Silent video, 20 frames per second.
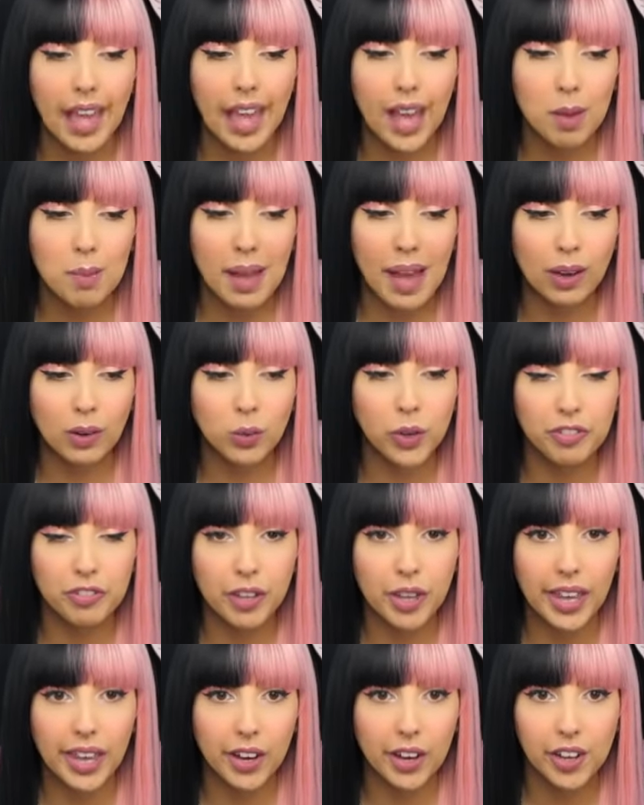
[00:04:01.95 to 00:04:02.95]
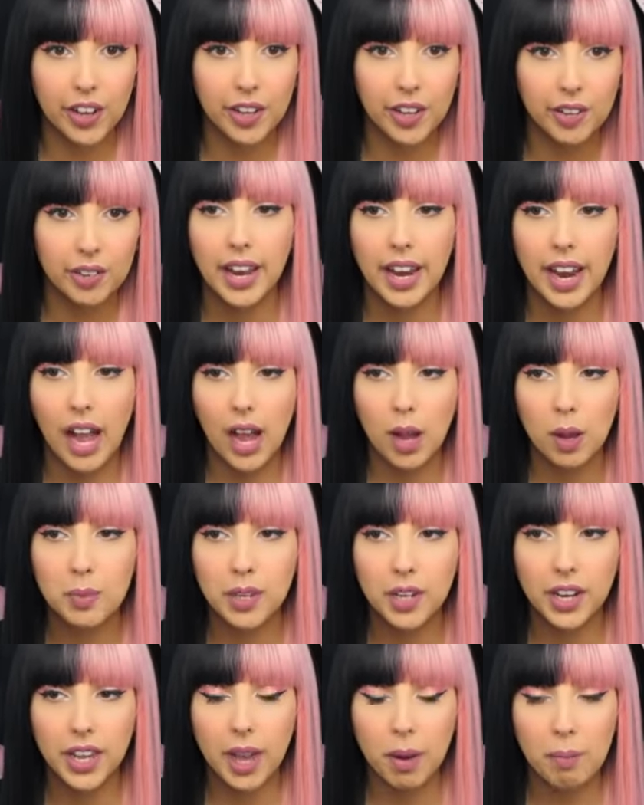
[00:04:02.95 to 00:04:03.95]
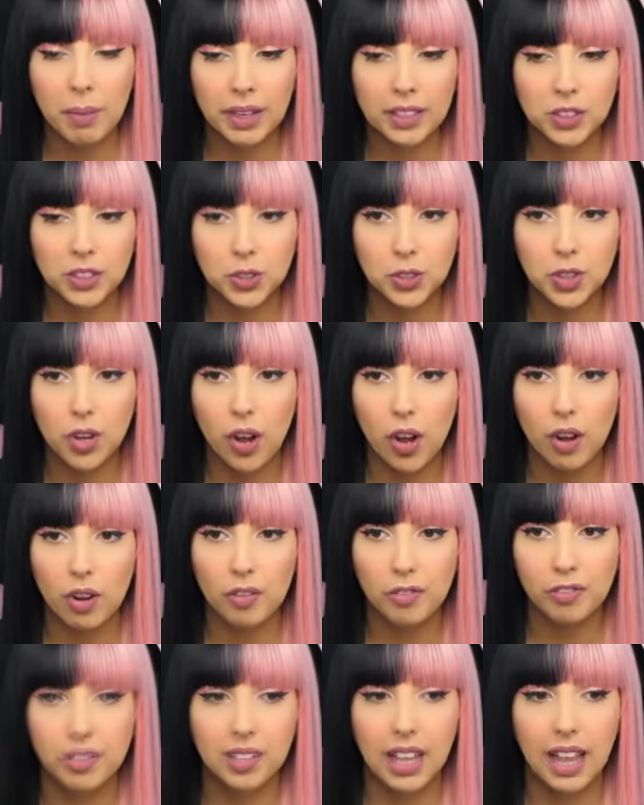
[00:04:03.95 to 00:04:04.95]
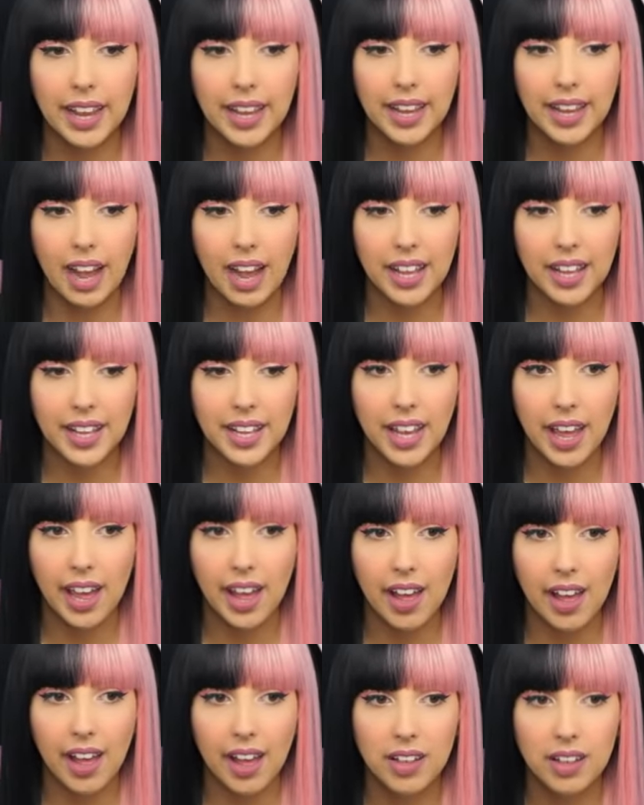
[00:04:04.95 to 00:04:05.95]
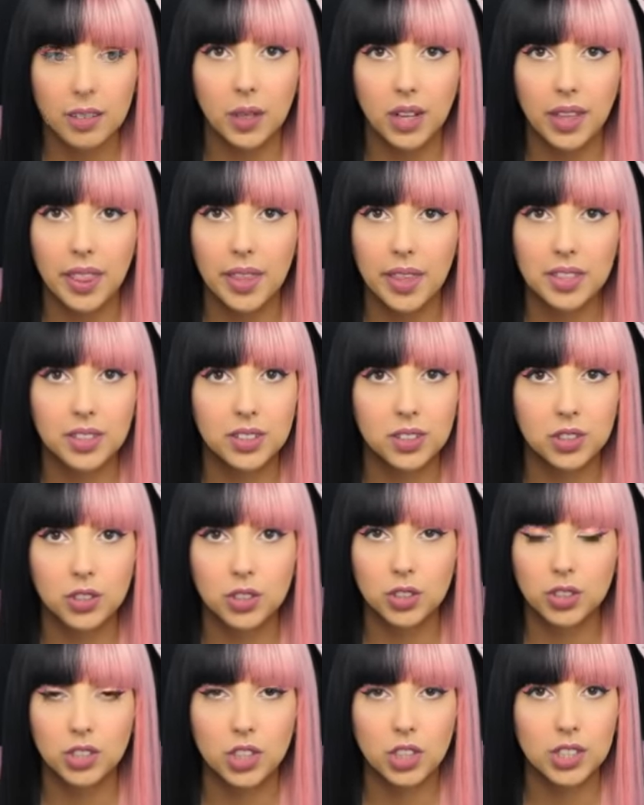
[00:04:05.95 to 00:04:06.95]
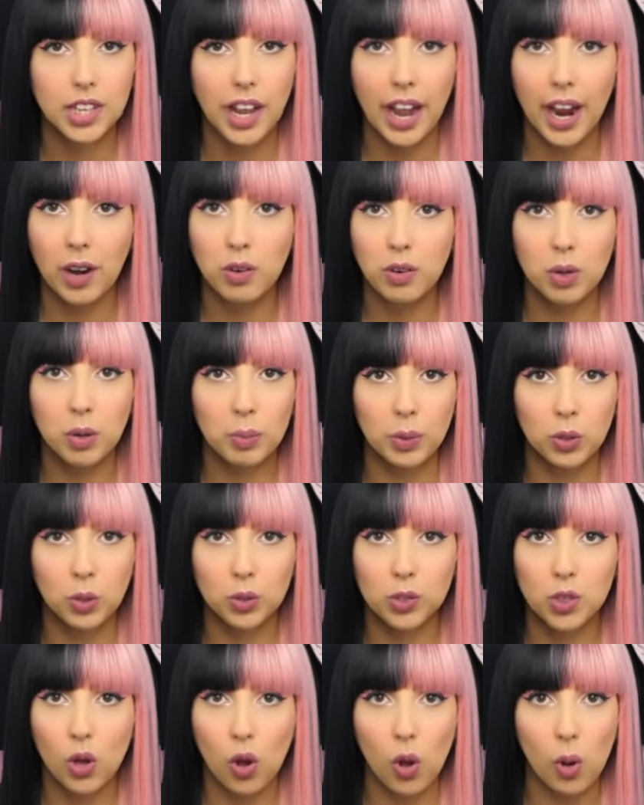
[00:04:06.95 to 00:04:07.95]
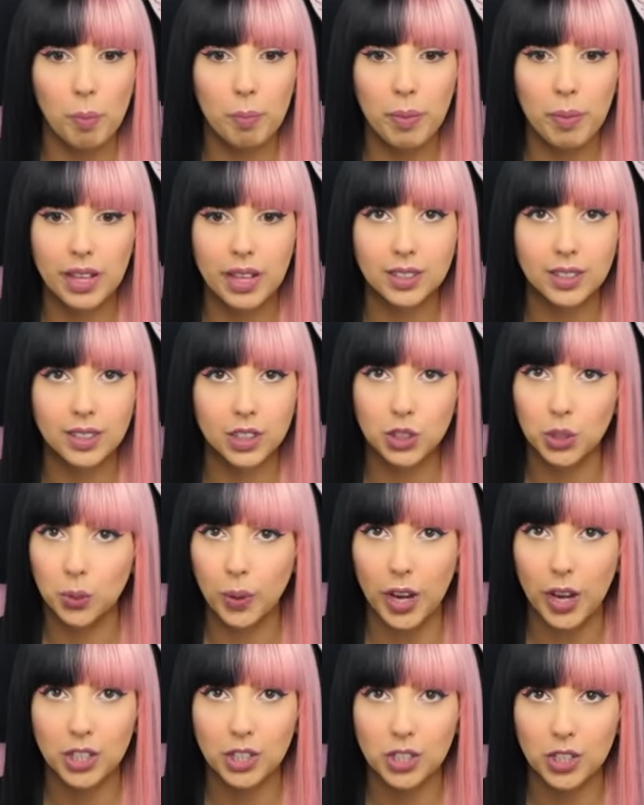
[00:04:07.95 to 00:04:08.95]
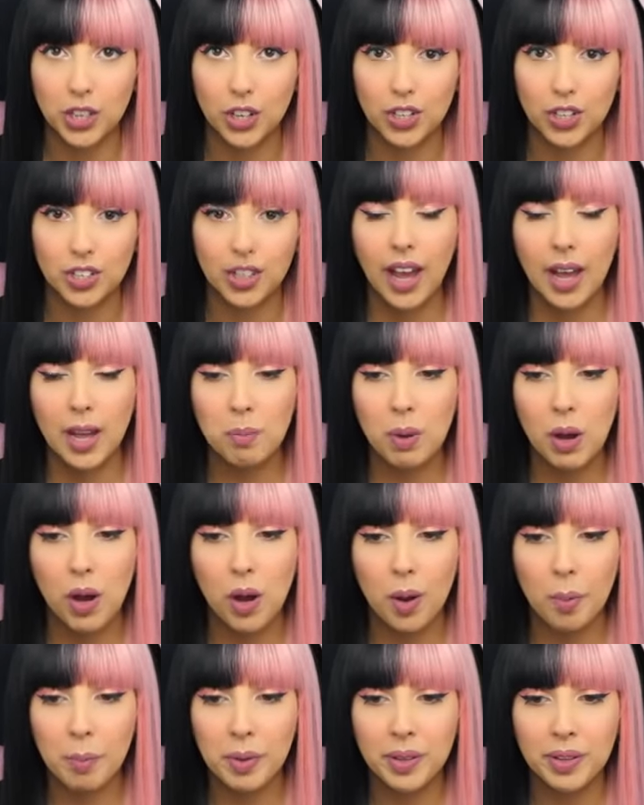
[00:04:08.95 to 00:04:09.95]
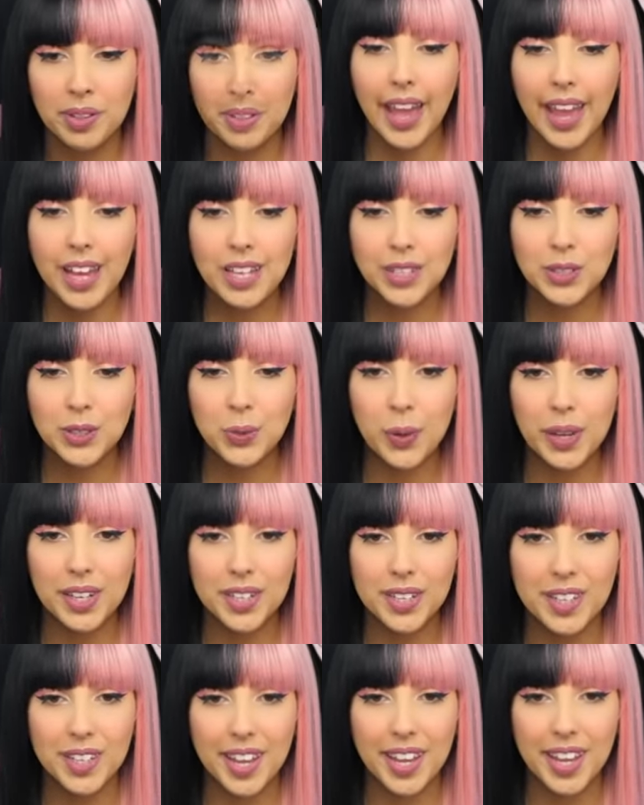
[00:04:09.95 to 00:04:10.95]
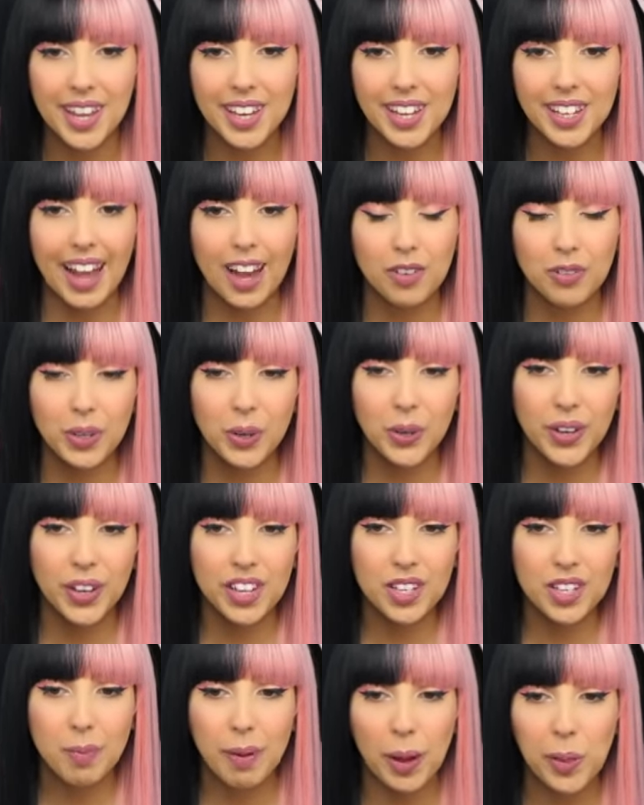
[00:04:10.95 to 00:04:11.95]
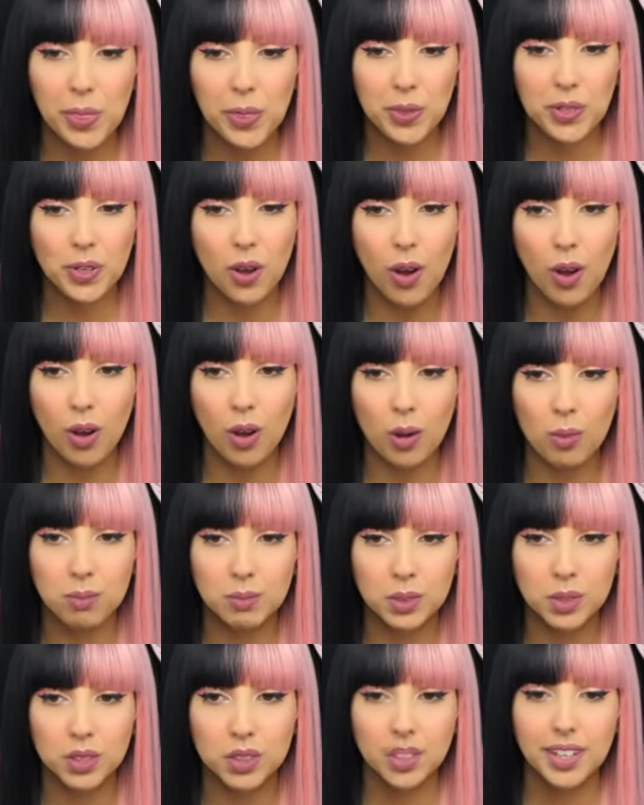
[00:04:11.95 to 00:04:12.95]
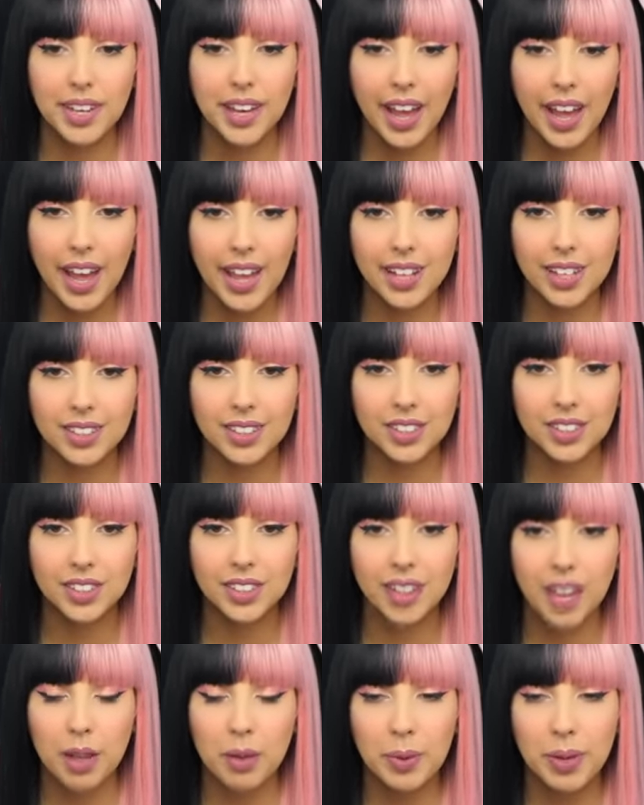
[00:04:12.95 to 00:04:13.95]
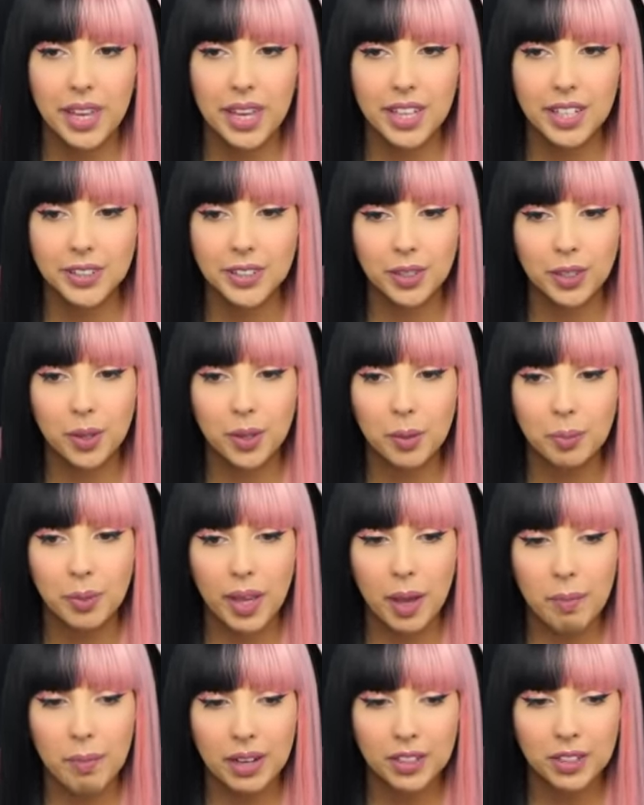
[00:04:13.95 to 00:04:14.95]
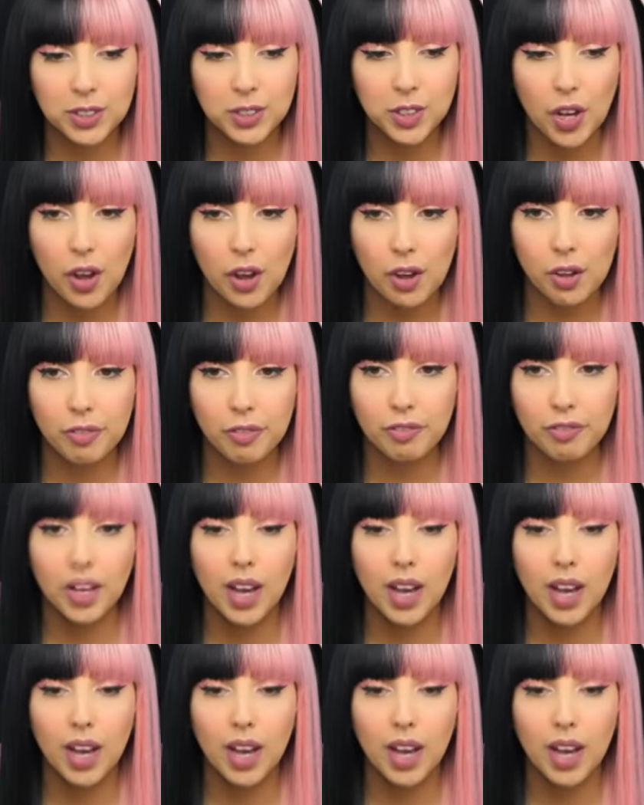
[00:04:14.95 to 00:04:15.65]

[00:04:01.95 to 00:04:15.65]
I'm out of here. And I'm gonna get my stuff. Like I care. Well, this is just a terrible dorm mate situation. Hi, Mom. Hey, sweetie. Have you heard about the dorms? Yes. I'm here to come get my stuff.